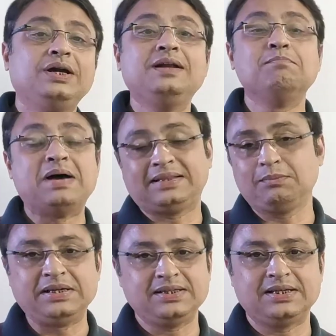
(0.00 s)
in
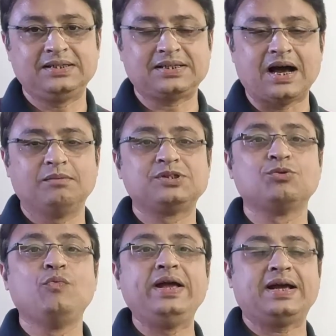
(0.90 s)
mathematical terms,
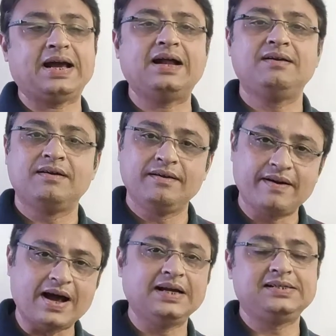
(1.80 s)
we can
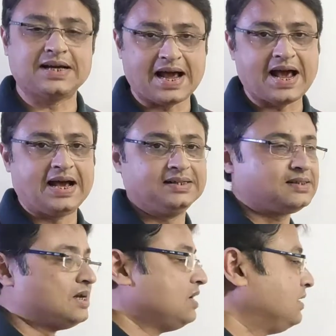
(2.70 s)
write
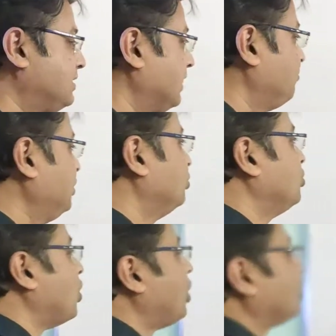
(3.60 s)
as
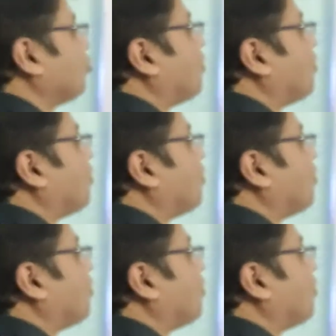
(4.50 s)
W or